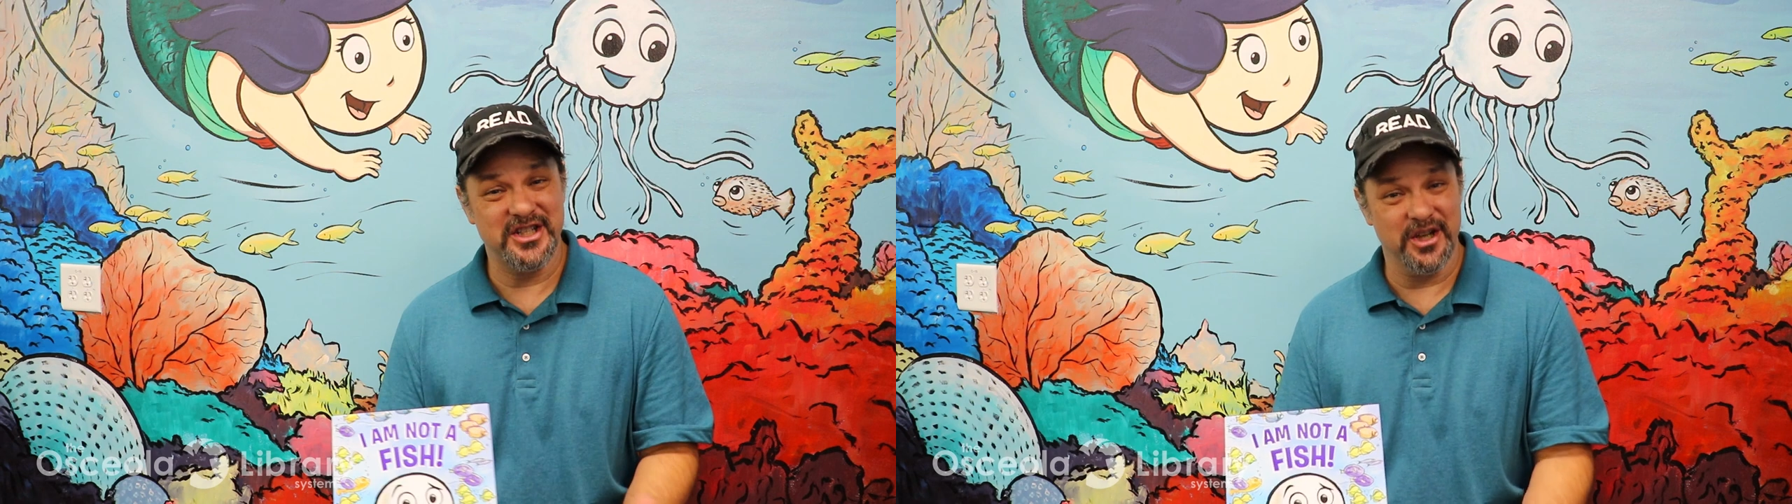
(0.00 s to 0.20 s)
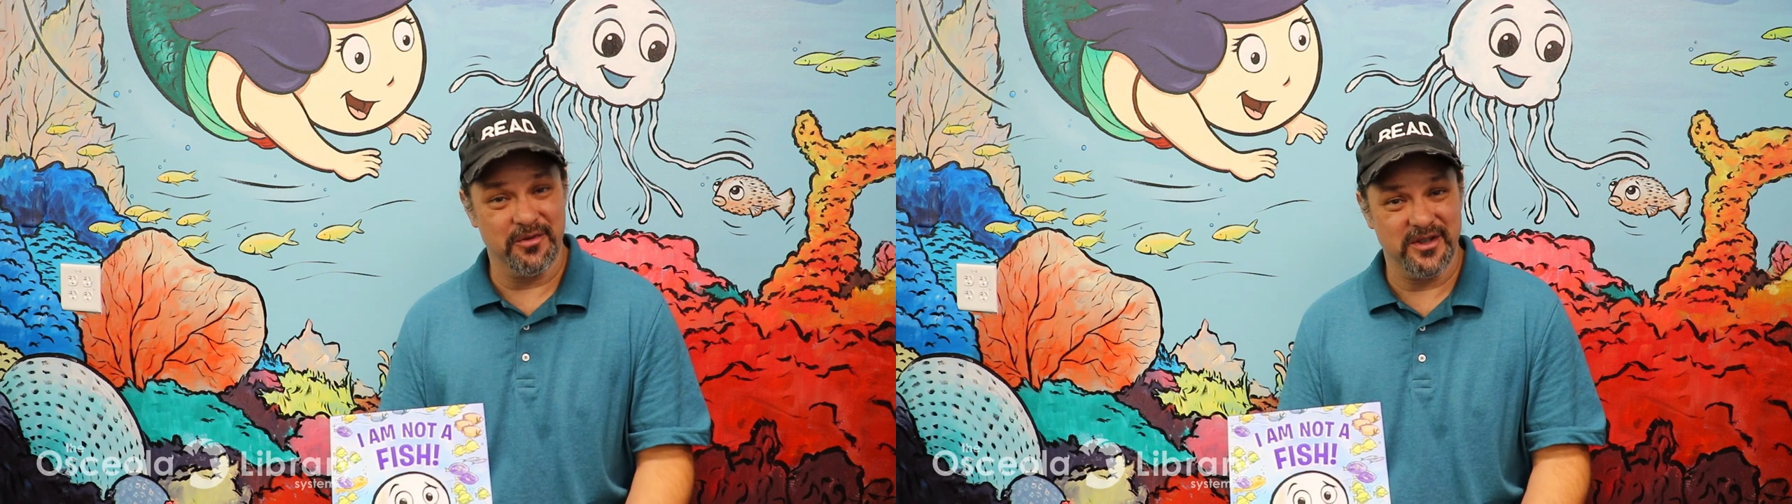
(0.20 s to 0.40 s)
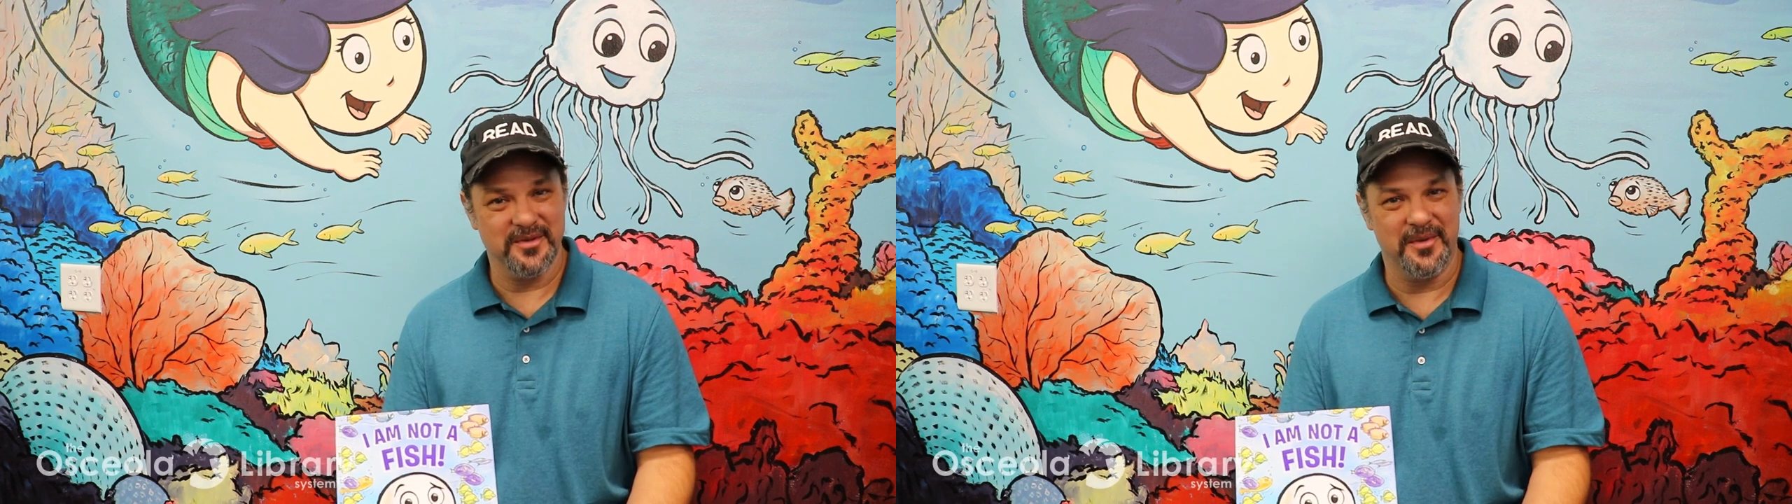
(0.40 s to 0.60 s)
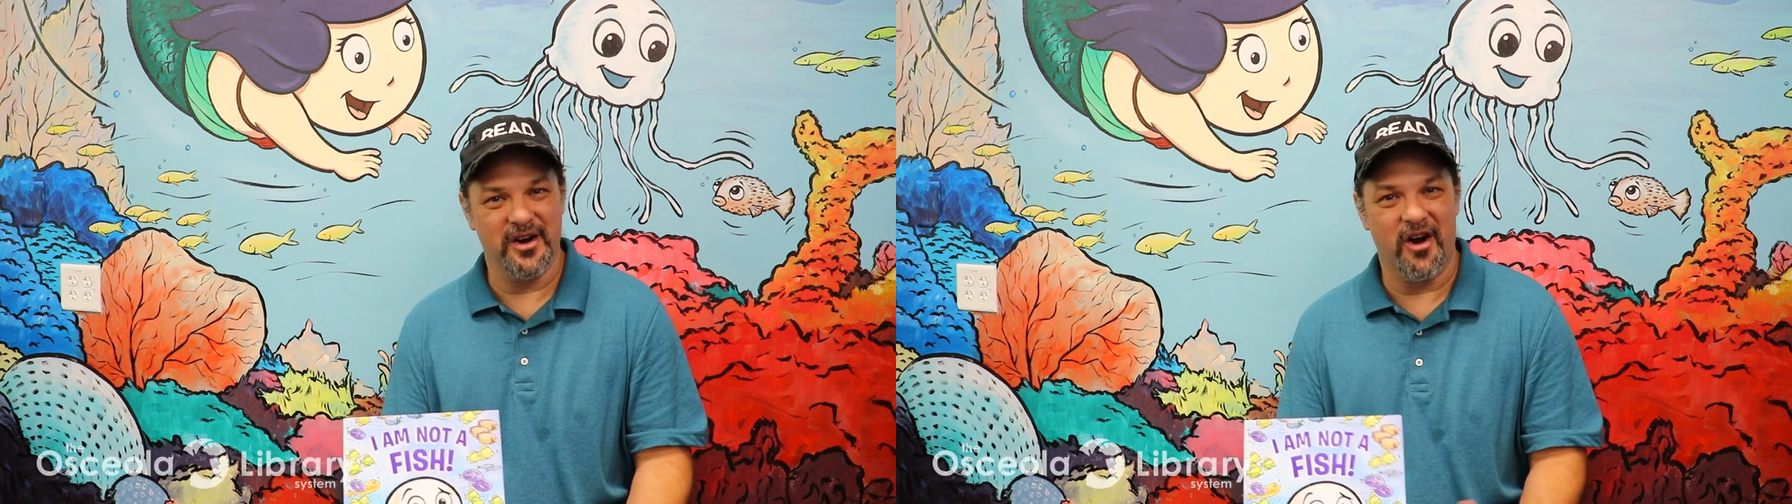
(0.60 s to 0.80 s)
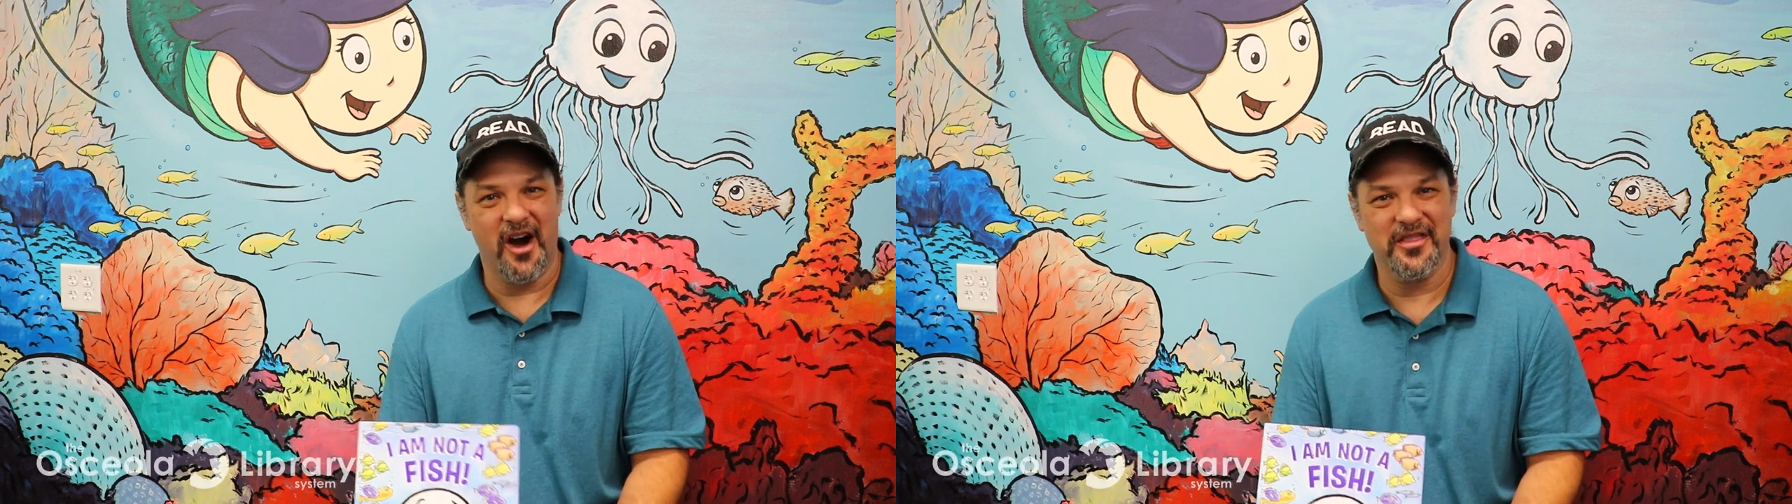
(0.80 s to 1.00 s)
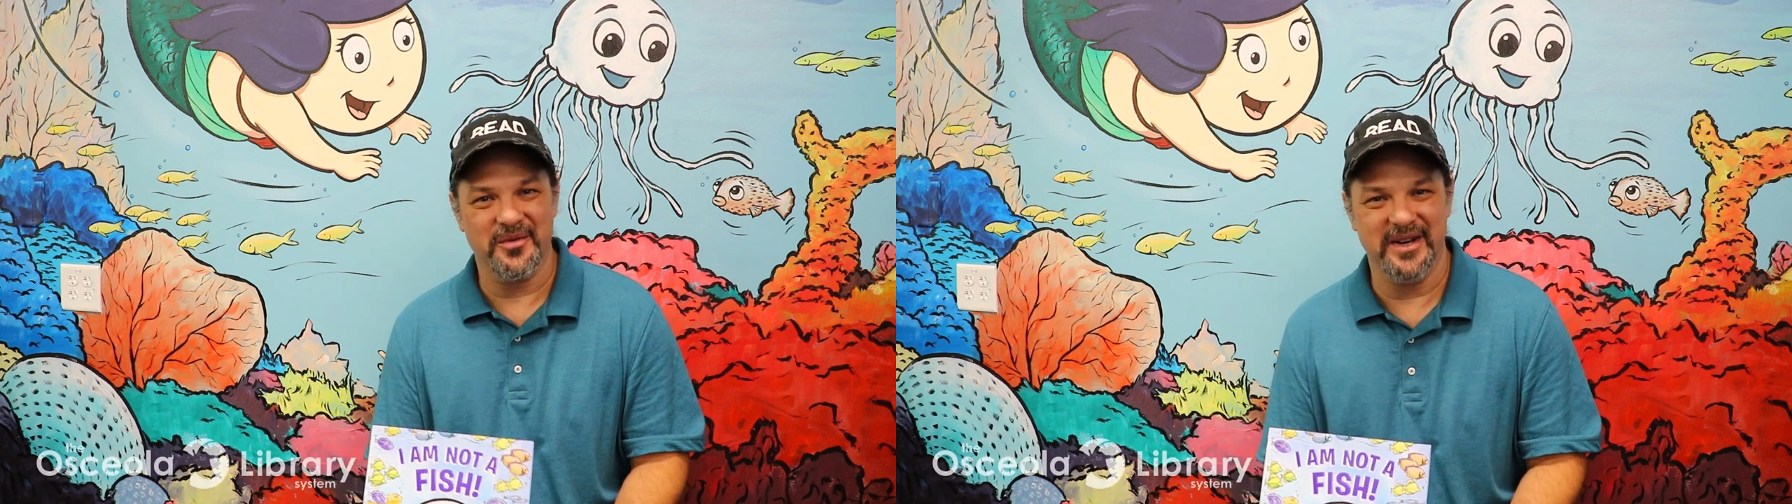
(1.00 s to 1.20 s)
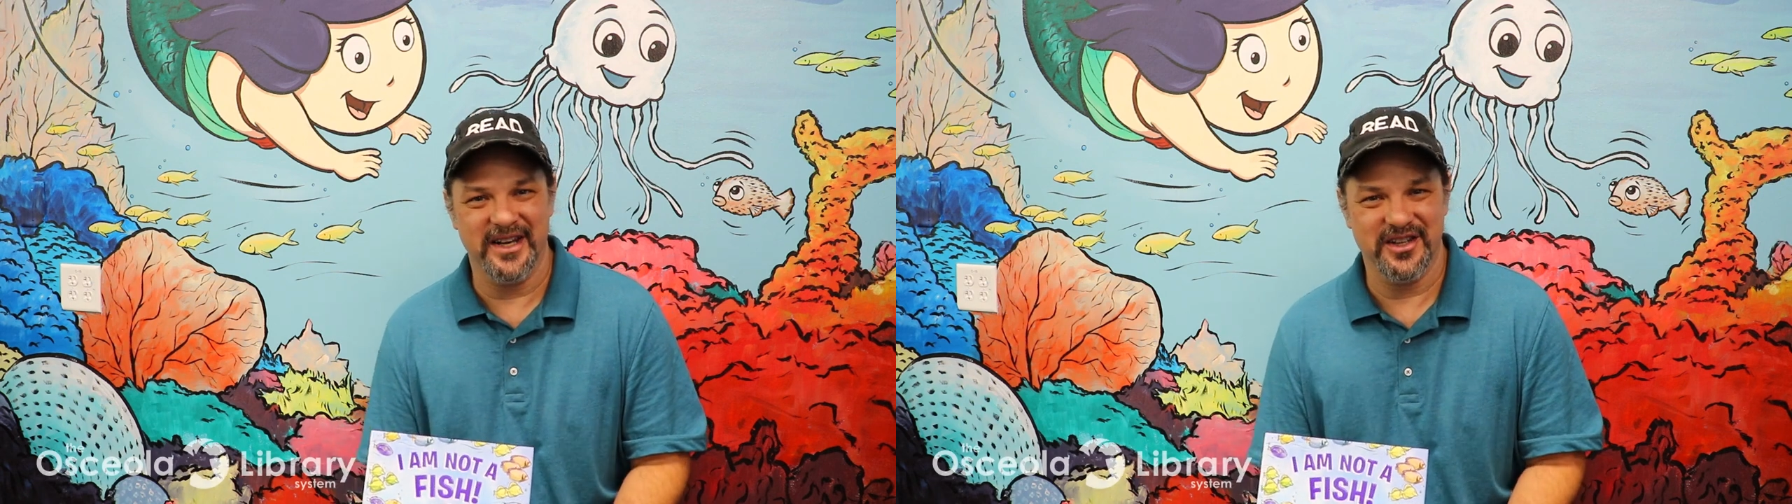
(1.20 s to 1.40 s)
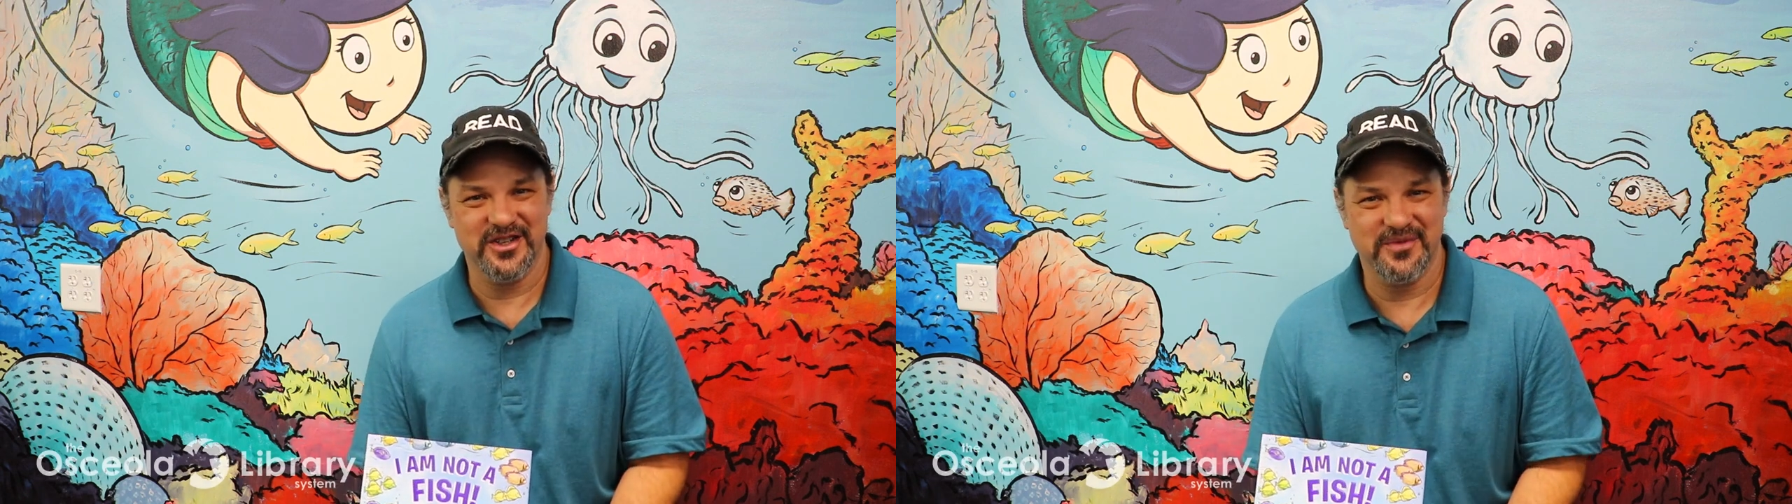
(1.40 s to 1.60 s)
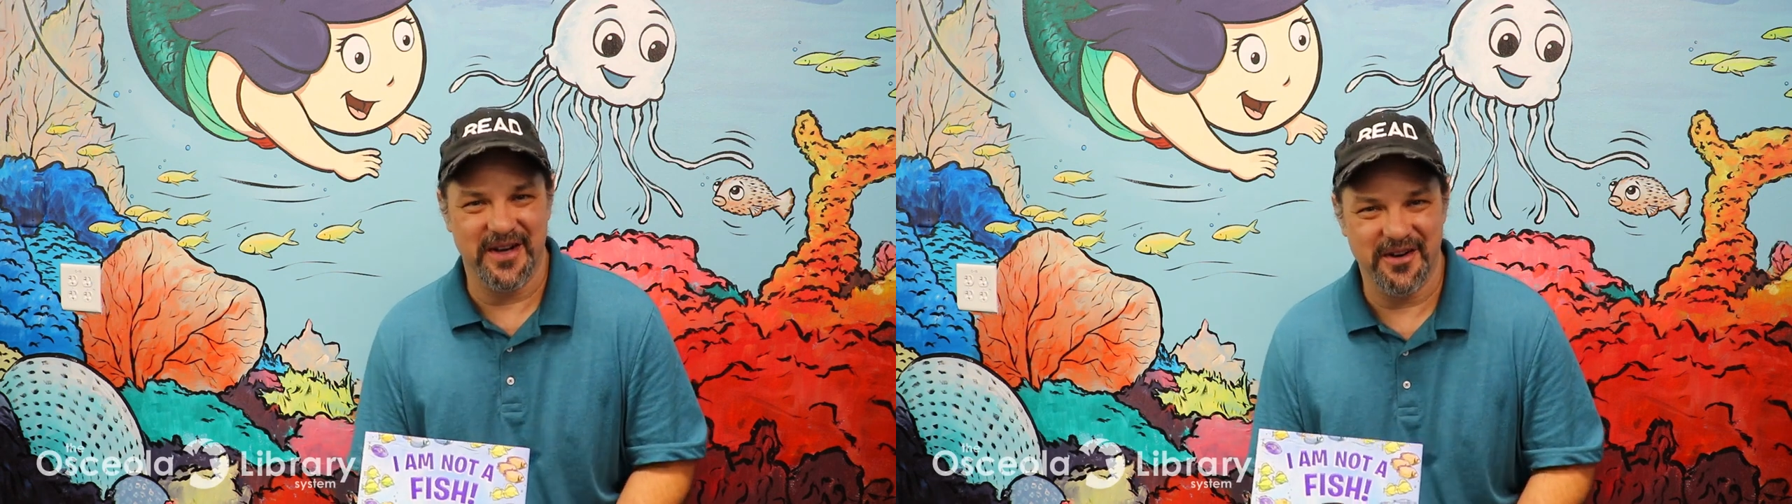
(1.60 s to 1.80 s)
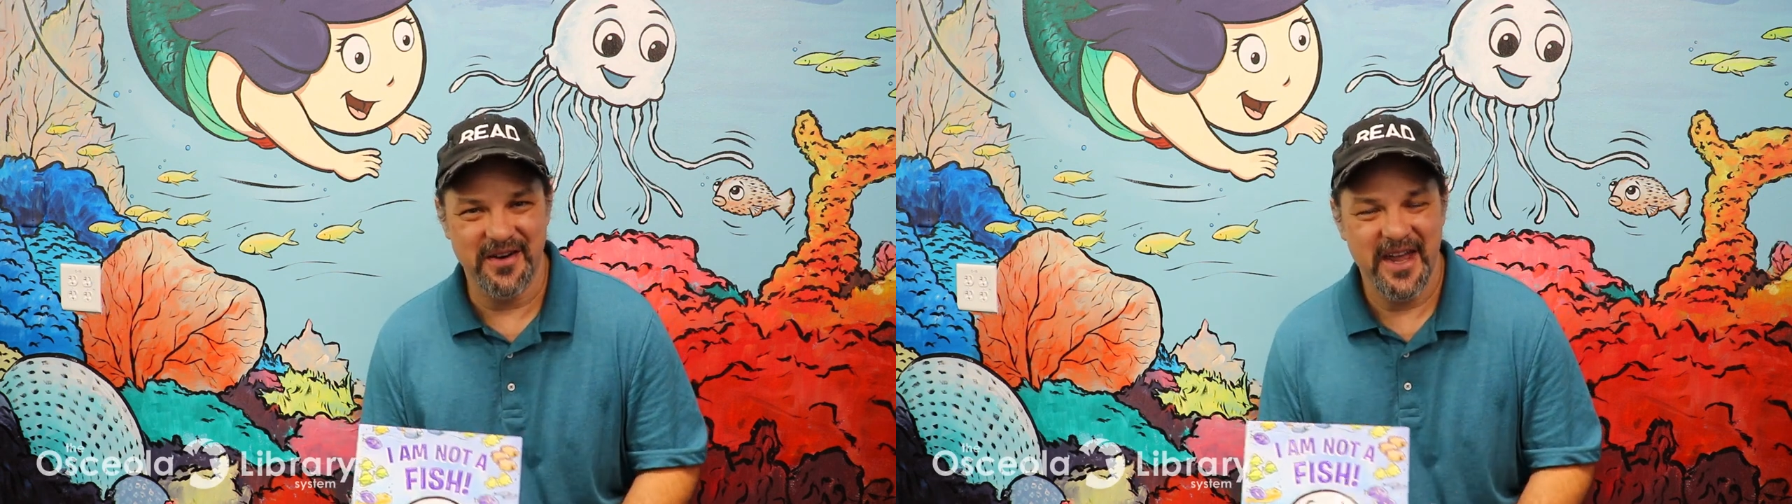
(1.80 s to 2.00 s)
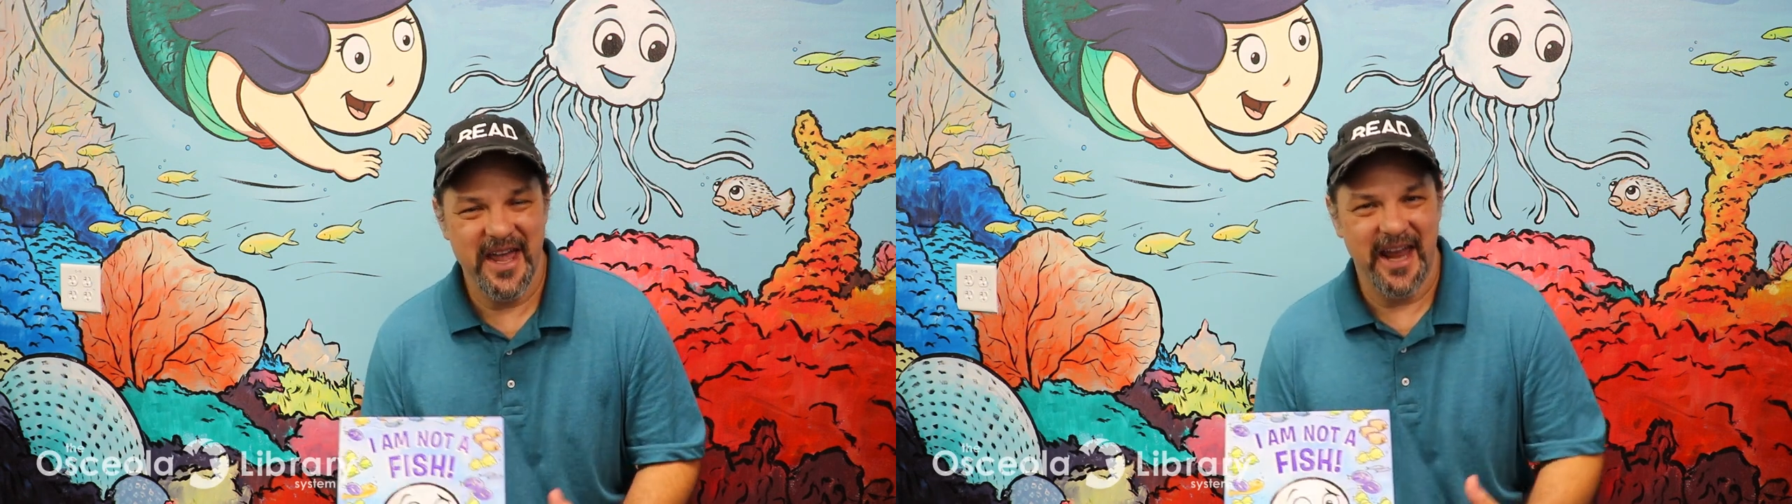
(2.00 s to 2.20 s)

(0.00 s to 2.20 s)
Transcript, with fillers: children's book author and illustrator,